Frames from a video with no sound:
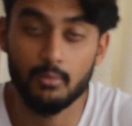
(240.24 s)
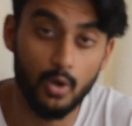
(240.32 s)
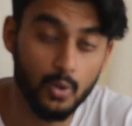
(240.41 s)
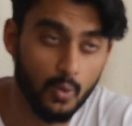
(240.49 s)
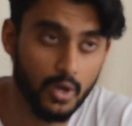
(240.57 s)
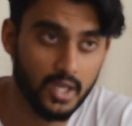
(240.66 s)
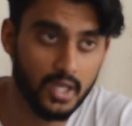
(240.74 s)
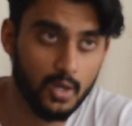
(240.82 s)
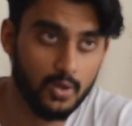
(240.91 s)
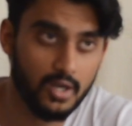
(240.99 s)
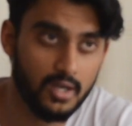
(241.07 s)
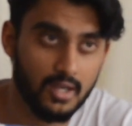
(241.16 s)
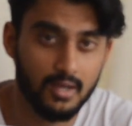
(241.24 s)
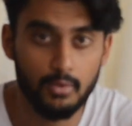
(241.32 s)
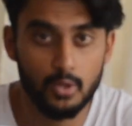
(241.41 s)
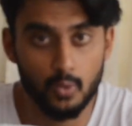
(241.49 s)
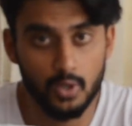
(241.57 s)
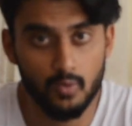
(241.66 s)
I'm not working out, I take
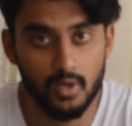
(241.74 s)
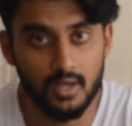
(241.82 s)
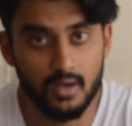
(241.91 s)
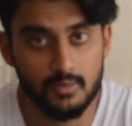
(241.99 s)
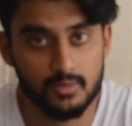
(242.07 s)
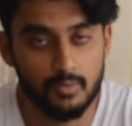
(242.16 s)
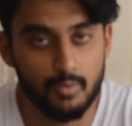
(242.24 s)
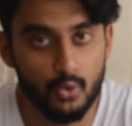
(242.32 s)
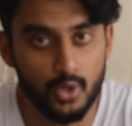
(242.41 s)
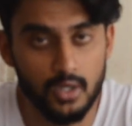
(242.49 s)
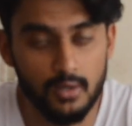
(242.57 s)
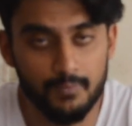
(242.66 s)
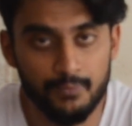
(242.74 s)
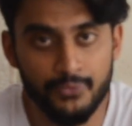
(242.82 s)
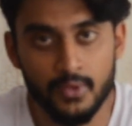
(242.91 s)
about 120 grams of protein.